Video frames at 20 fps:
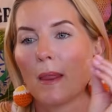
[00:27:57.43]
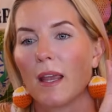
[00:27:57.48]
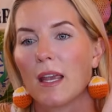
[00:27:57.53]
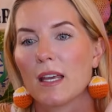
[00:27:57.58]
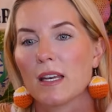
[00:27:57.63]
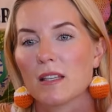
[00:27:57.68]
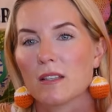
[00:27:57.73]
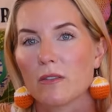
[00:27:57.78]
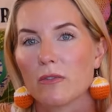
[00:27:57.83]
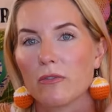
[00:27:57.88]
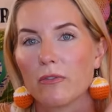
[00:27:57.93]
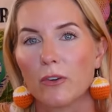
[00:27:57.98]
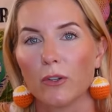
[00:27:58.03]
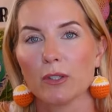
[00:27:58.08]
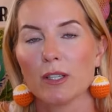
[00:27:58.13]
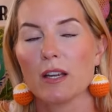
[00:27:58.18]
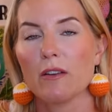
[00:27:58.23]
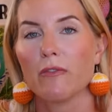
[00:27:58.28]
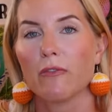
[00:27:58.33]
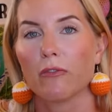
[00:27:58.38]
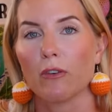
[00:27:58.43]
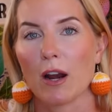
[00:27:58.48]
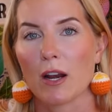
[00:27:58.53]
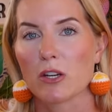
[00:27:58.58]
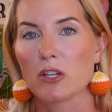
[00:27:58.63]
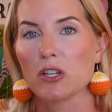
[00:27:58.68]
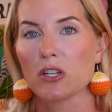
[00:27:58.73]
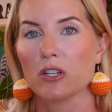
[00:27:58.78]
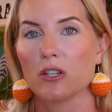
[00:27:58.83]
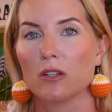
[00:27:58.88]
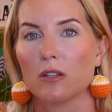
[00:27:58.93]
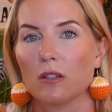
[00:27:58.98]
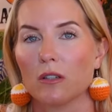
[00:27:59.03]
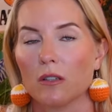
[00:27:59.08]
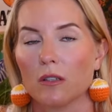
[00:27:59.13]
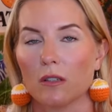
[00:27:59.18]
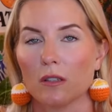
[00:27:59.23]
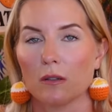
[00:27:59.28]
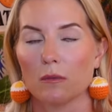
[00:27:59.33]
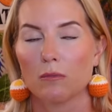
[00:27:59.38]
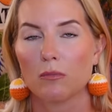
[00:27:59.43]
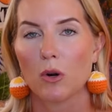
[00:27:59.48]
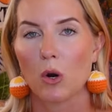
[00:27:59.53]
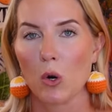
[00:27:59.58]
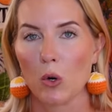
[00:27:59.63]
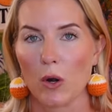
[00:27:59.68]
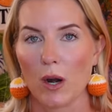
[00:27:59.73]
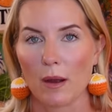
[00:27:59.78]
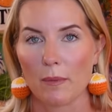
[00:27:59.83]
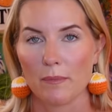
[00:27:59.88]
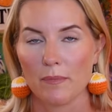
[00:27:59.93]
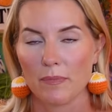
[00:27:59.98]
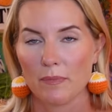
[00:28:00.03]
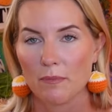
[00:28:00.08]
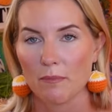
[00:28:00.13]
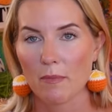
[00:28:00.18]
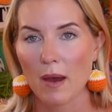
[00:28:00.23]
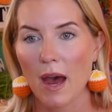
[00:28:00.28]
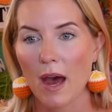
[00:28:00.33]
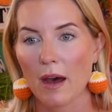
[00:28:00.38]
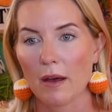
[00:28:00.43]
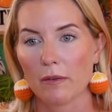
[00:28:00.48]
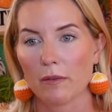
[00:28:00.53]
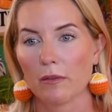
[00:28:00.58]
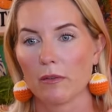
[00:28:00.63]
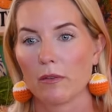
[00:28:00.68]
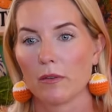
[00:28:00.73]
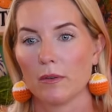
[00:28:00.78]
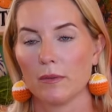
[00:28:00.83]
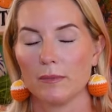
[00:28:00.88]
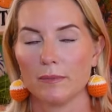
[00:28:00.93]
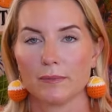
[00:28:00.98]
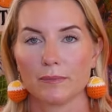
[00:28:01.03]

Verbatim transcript: It is a fully French program. Math,